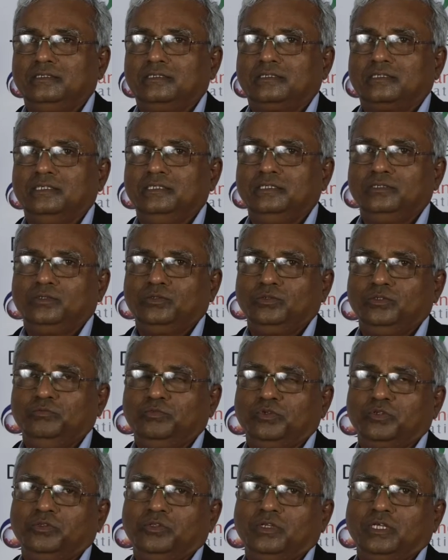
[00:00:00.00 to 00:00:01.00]
trying to
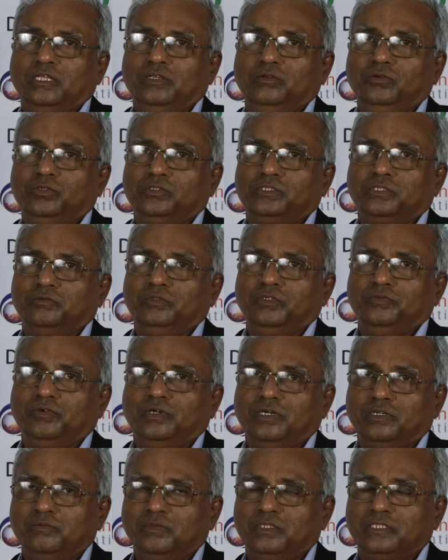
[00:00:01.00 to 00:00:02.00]
improve the livelihoods of the
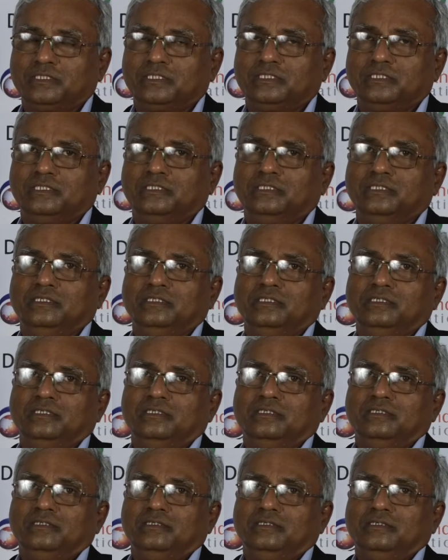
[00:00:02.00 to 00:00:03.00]
farmers.
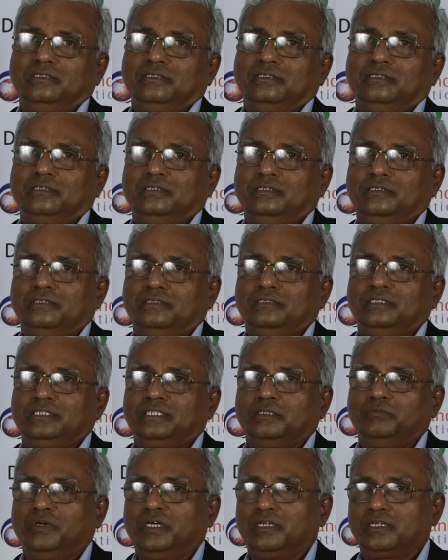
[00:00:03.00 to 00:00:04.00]

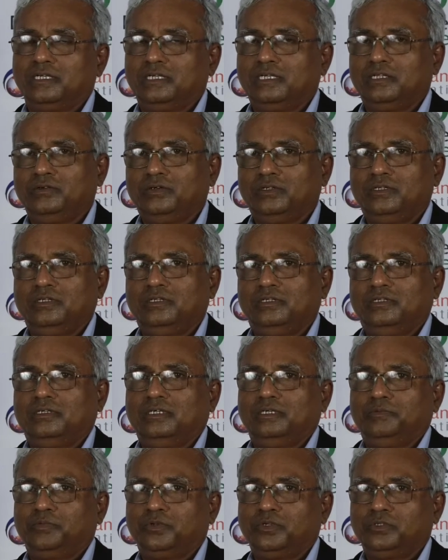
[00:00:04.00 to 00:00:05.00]
It's a market-driven
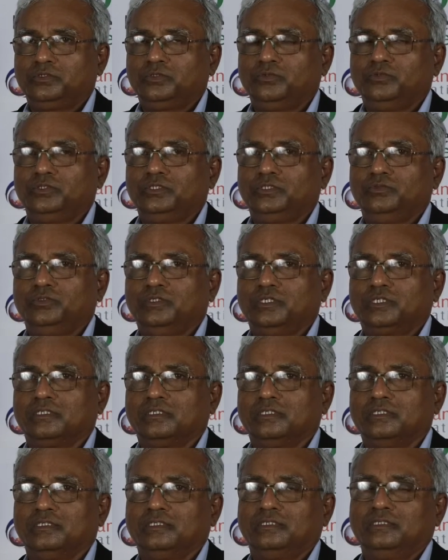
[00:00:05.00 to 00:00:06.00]
approach which we are
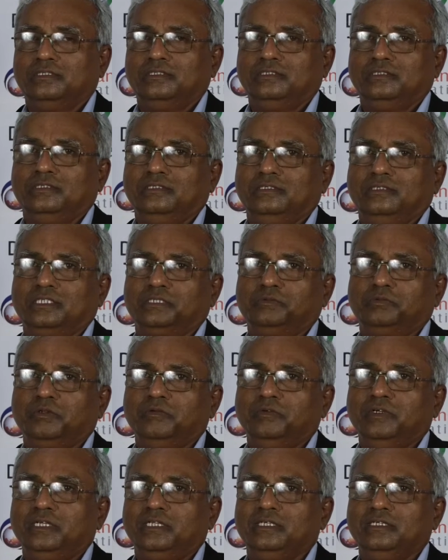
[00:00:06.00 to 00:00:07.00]

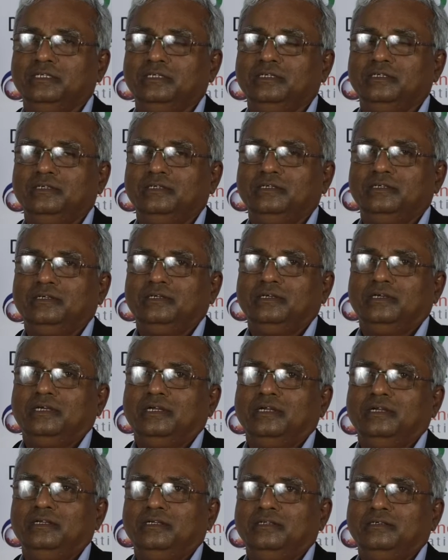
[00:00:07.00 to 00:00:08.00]
experimenting,
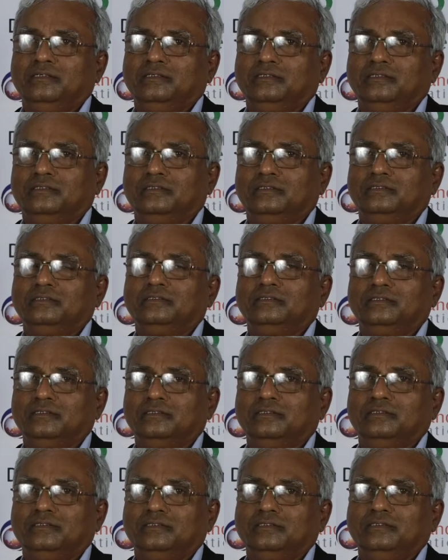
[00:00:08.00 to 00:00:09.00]
and
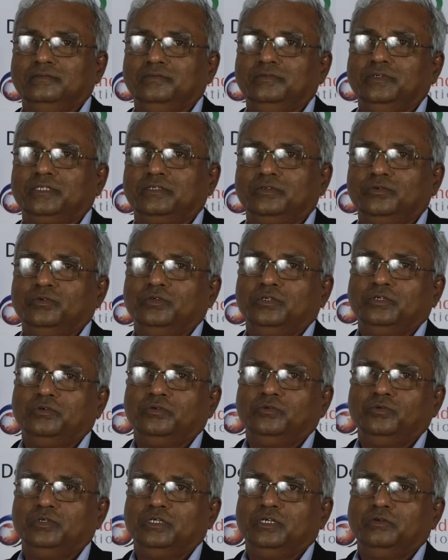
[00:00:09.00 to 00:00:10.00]
in fact
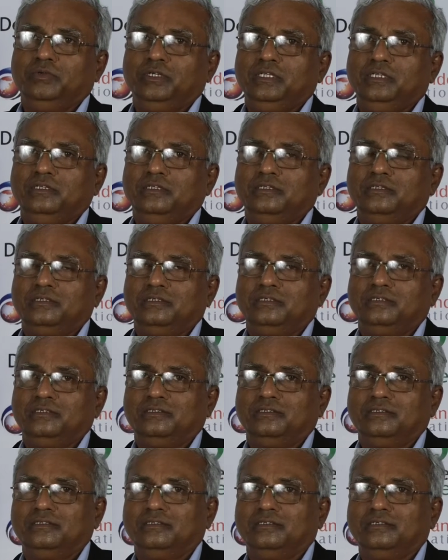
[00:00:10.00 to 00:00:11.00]
we have been
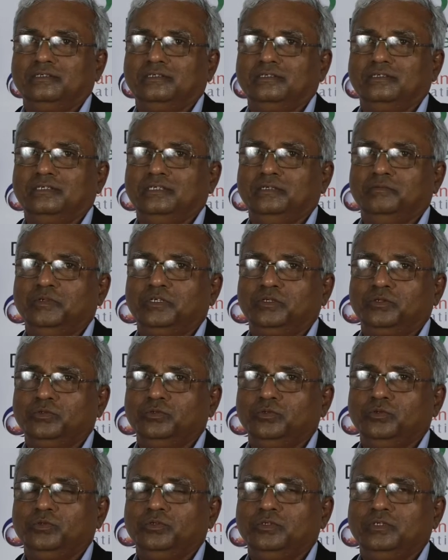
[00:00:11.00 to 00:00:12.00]
able
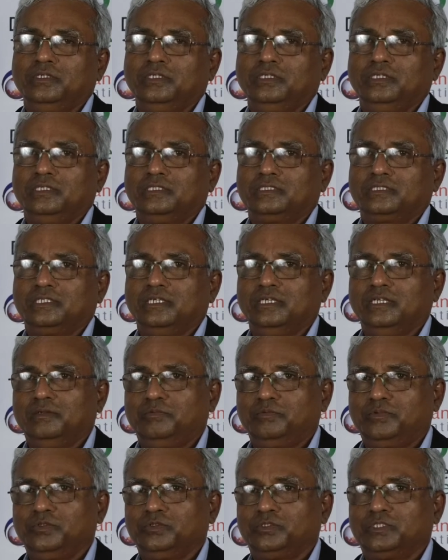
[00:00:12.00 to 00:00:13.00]
to scale
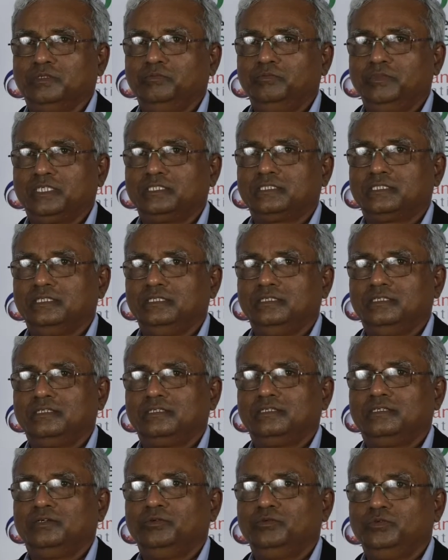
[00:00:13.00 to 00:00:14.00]
up to some extent.
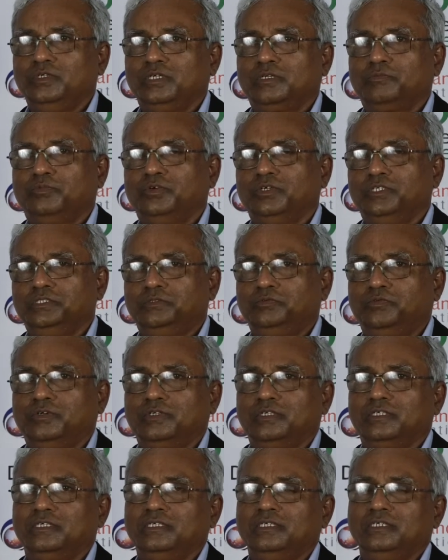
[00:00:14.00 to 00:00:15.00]
Now we are poised
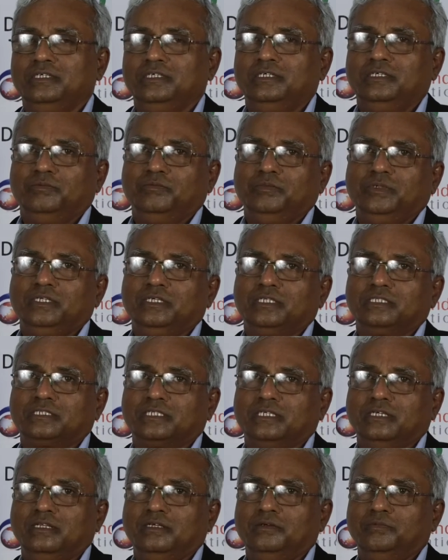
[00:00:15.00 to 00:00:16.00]
for a bigger
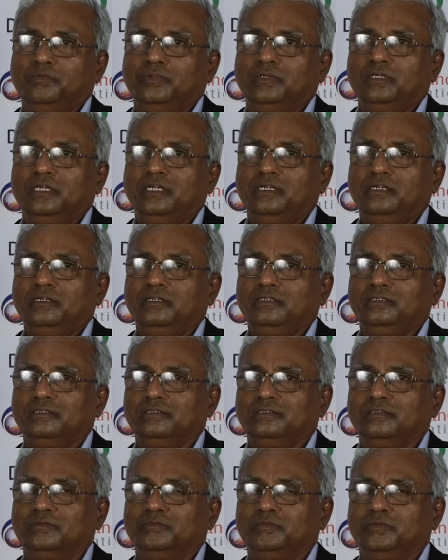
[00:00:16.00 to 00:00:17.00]
scale up,
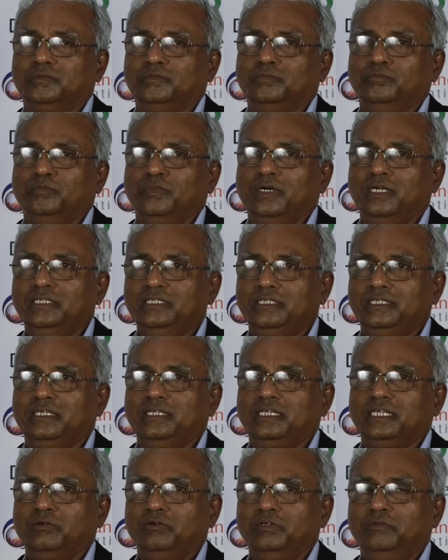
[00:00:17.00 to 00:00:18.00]
and my
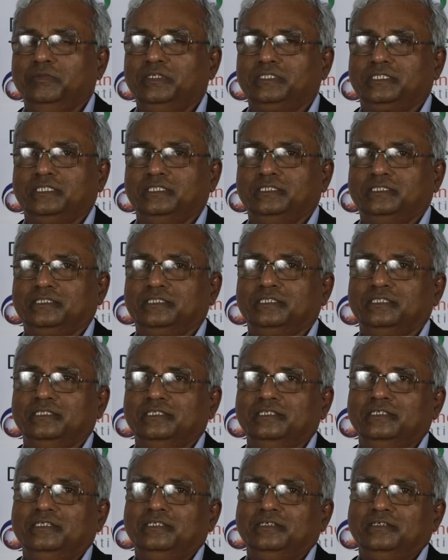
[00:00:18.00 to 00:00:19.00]
takeaway message
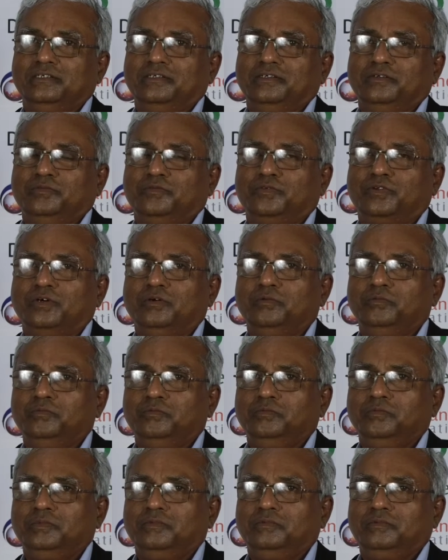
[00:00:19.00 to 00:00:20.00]

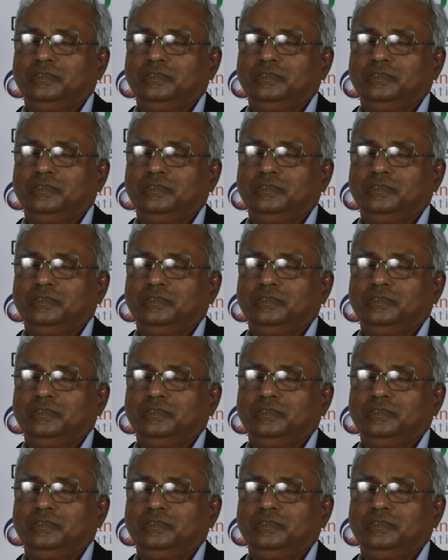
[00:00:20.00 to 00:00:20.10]
from